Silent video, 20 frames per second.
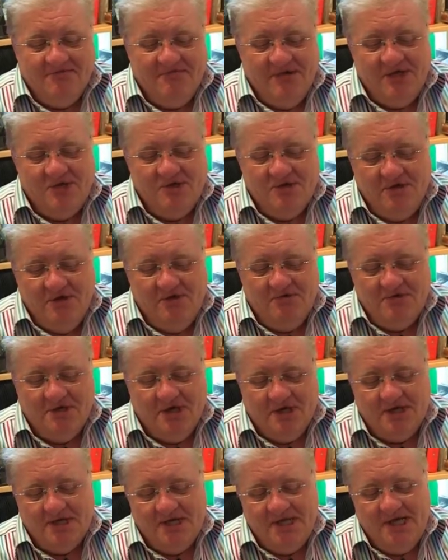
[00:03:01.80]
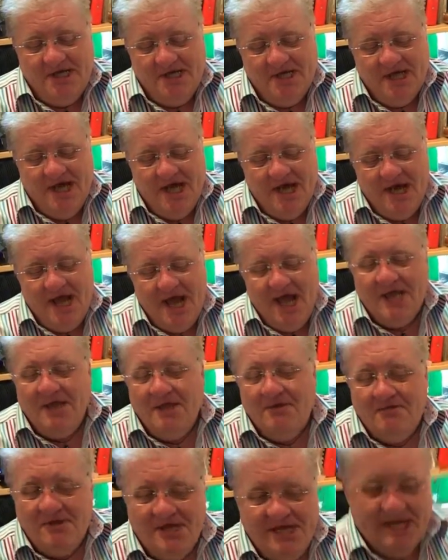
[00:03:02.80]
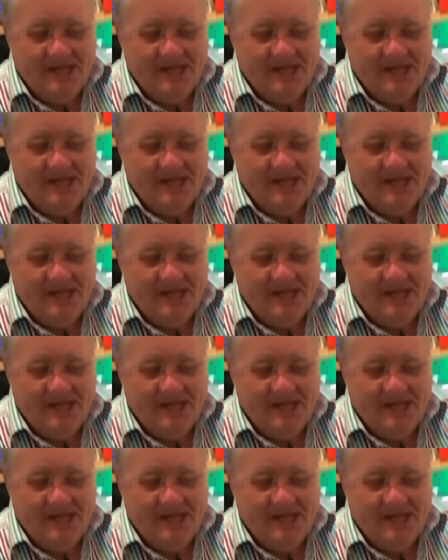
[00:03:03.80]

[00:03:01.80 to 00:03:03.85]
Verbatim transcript: Make sure you tuck the end of the